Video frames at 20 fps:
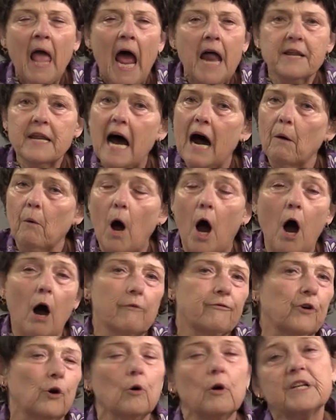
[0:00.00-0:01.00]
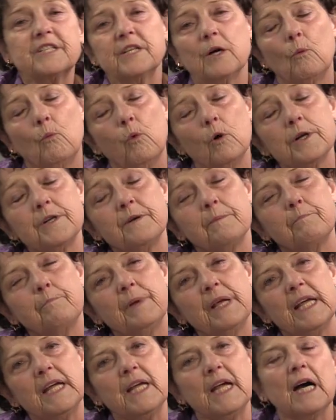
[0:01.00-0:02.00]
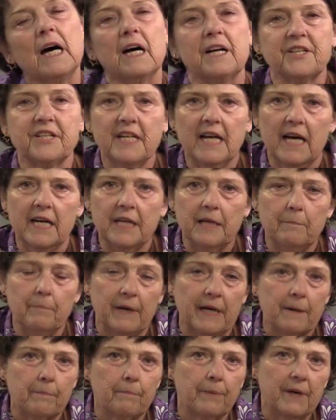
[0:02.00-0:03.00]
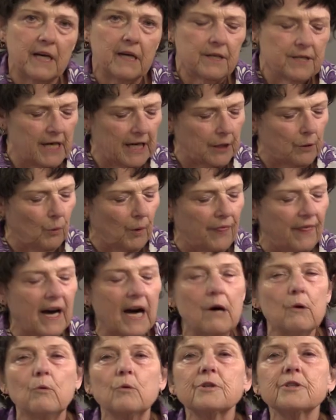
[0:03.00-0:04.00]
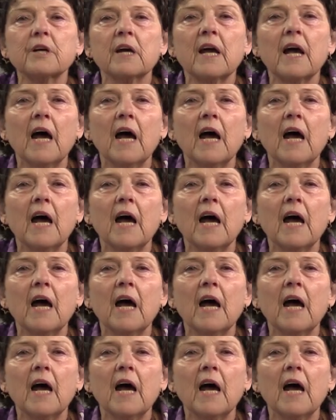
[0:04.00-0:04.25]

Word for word: Now, of course, it wouldn't be a teddy bear picnic without